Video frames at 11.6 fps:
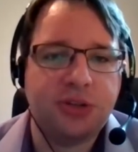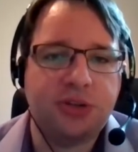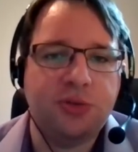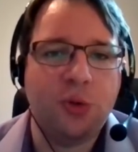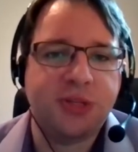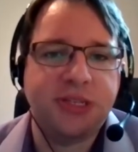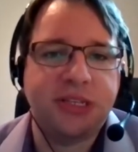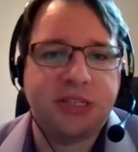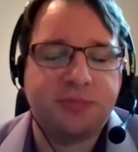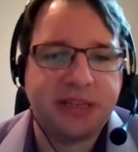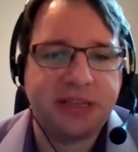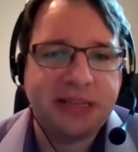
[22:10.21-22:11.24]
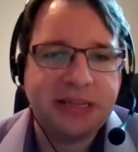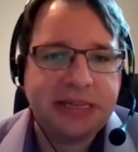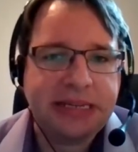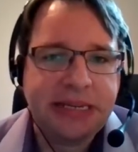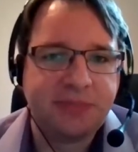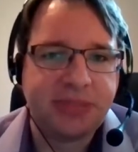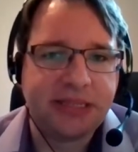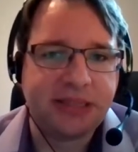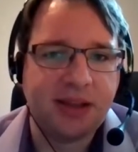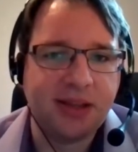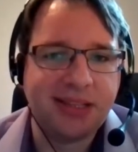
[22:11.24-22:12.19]
you always need to be
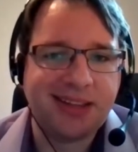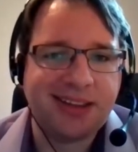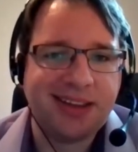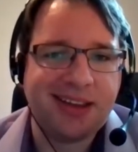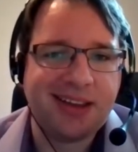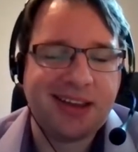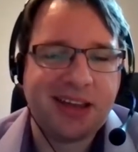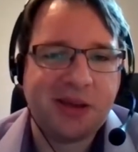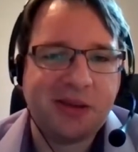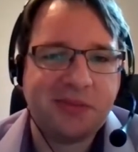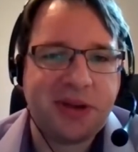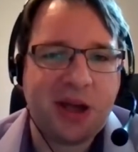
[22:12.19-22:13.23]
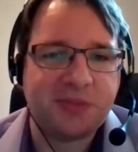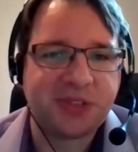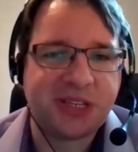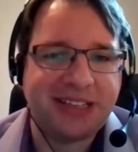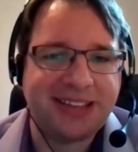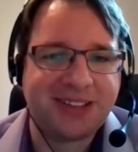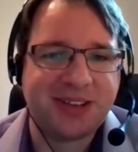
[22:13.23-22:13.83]
learning, upskilling.